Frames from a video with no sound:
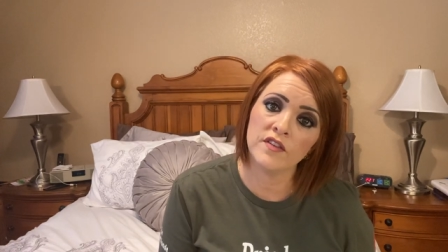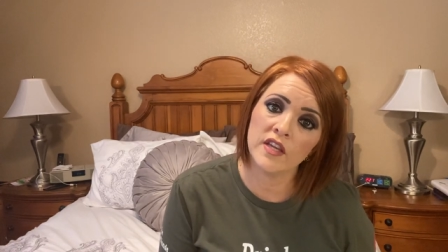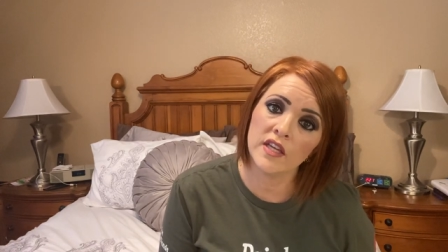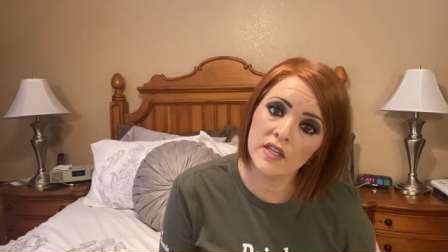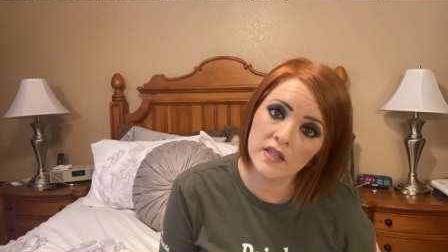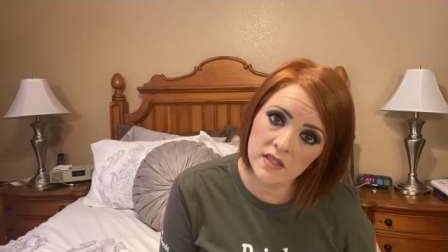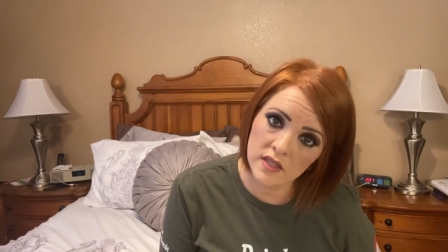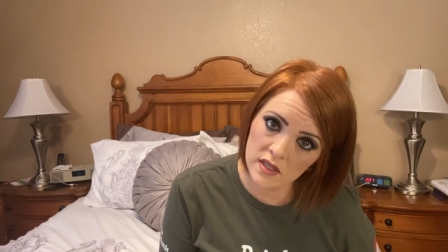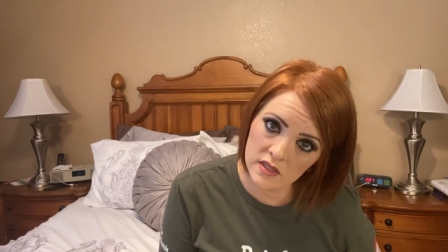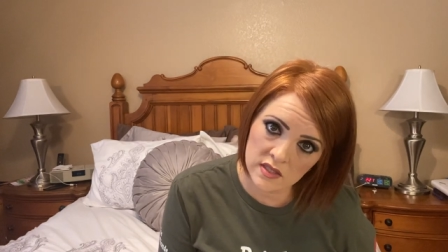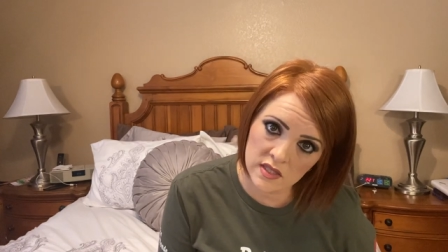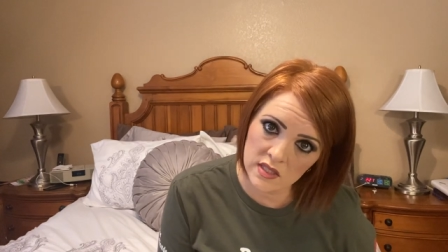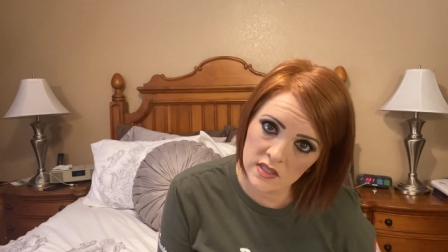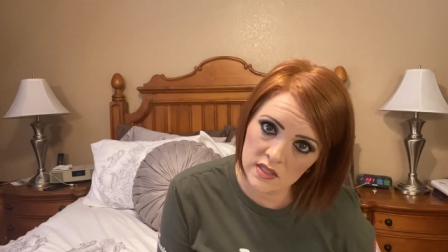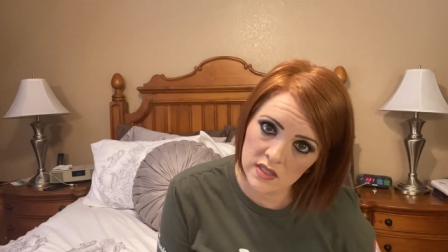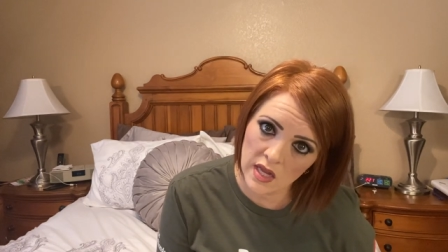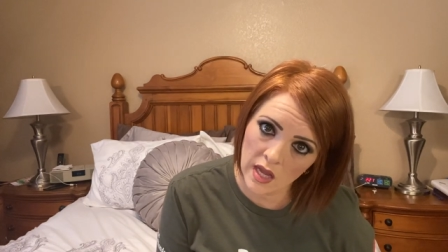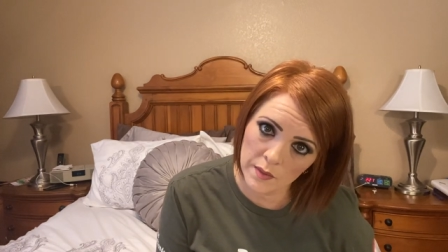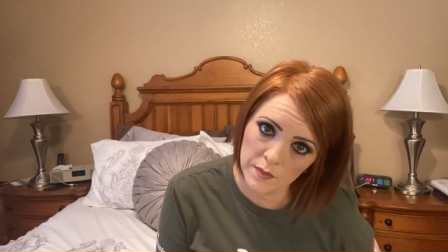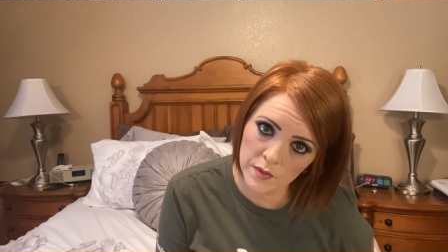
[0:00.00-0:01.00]
he does this
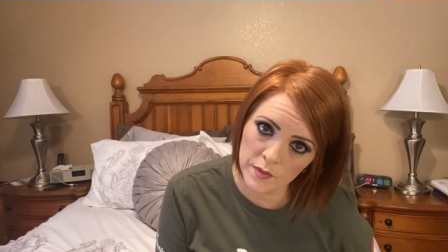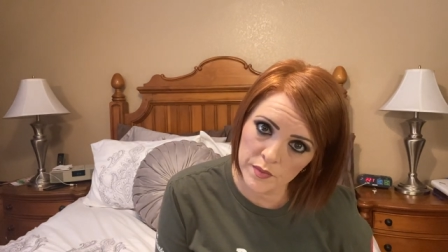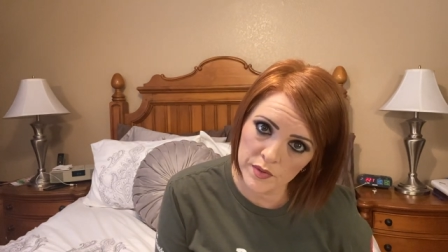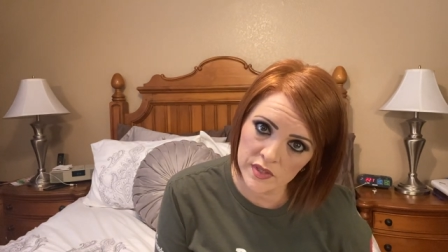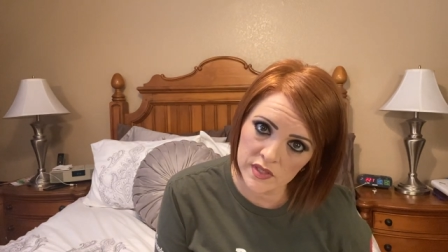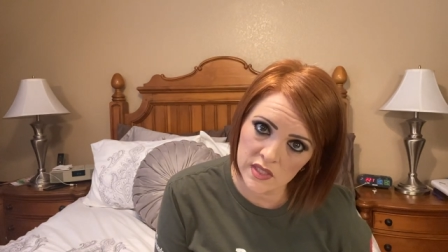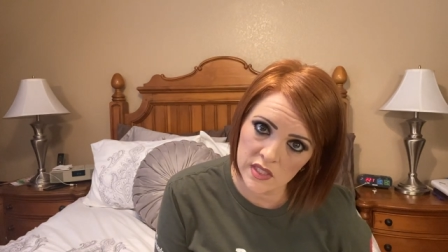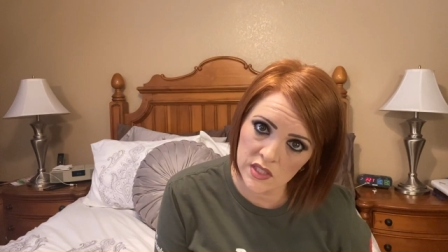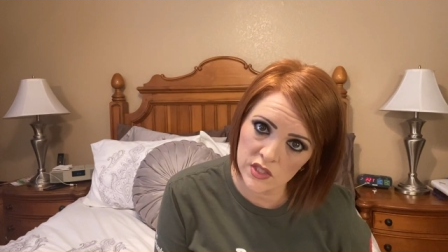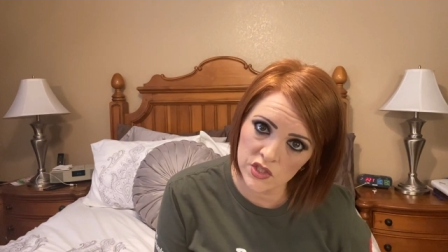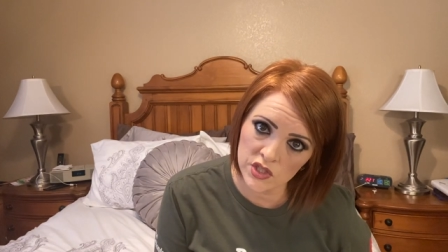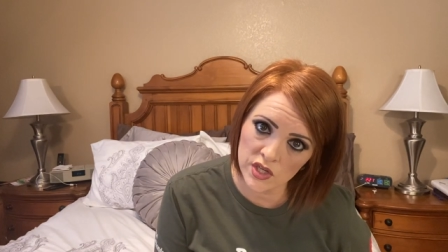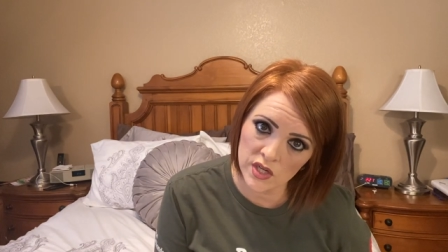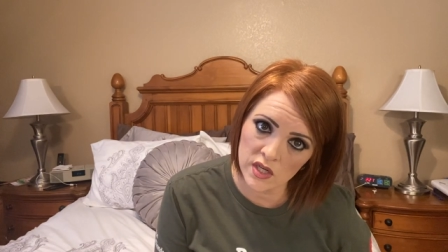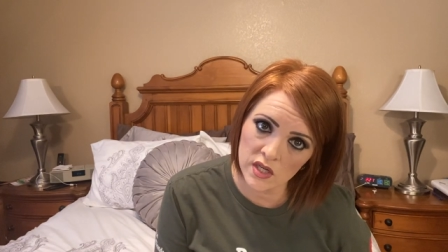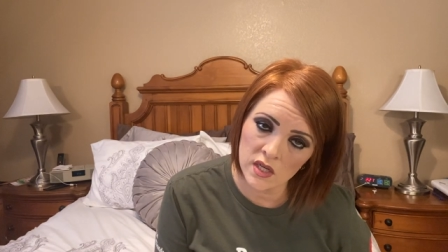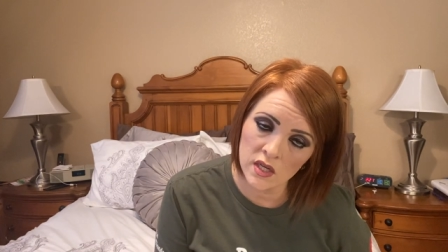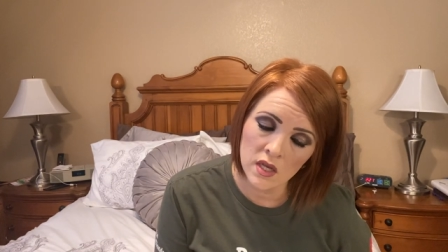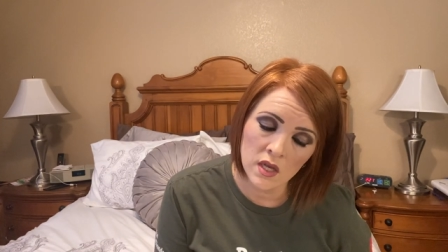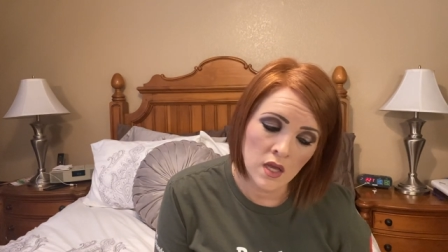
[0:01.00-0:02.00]
type of
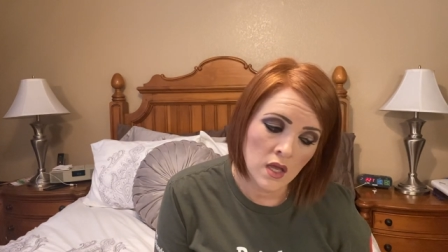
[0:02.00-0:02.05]
procedure.